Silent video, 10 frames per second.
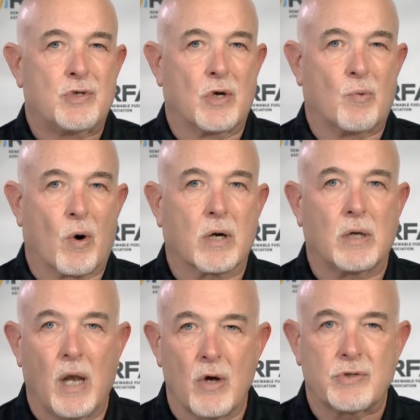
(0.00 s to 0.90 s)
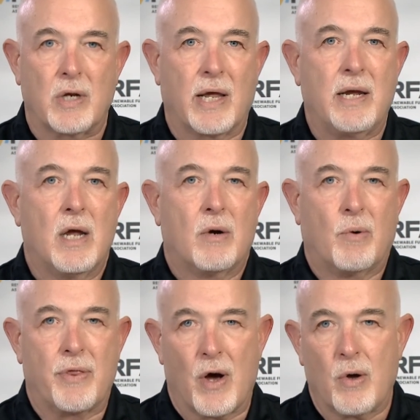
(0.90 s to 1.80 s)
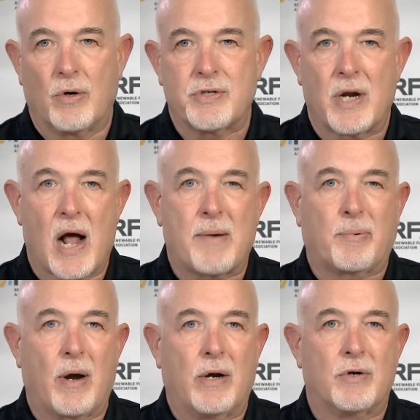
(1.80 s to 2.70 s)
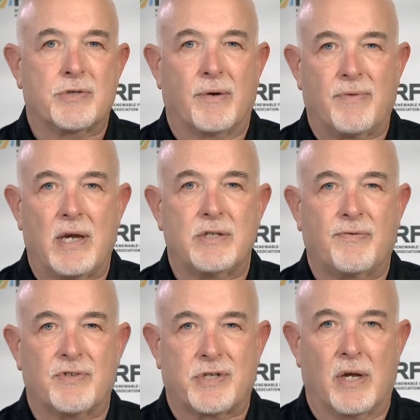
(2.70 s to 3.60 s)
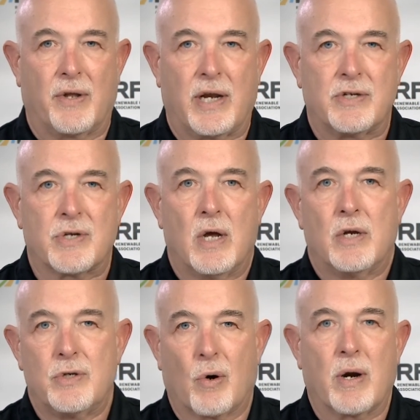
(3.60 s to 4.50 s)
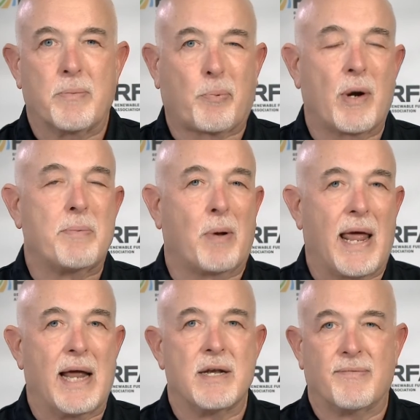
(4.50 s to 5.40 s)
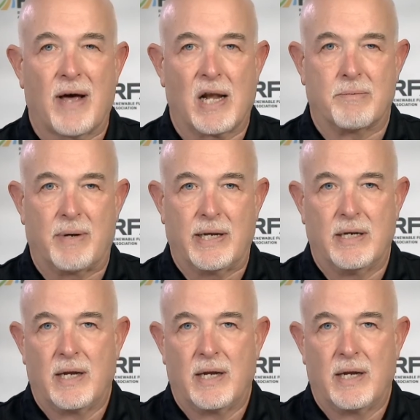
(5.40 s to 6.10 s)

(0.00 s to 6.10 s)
should work closely with owners and operators of these facilities during pre-planned development.